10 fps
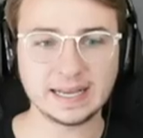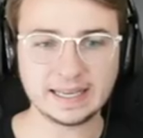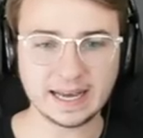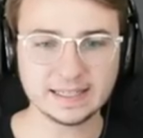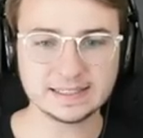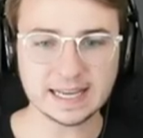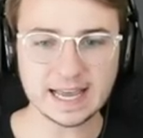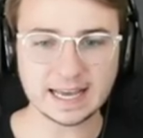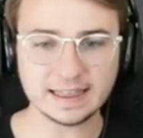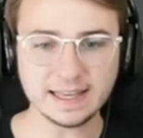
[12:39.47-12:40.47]
I gotta say,
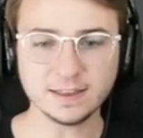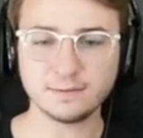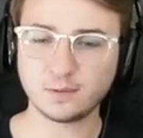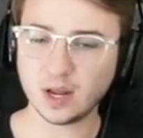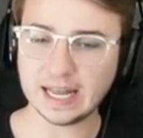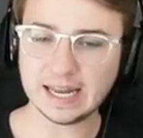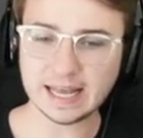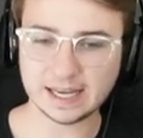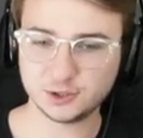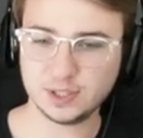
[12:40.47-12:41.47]
I think the front end
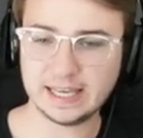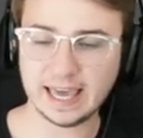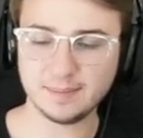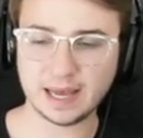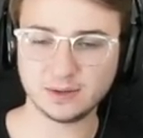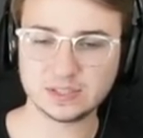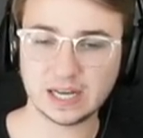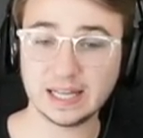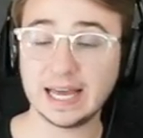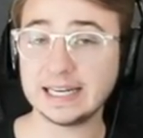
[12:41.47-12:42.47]
actually came out
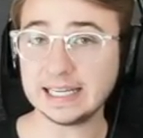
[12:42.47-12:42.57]
a lot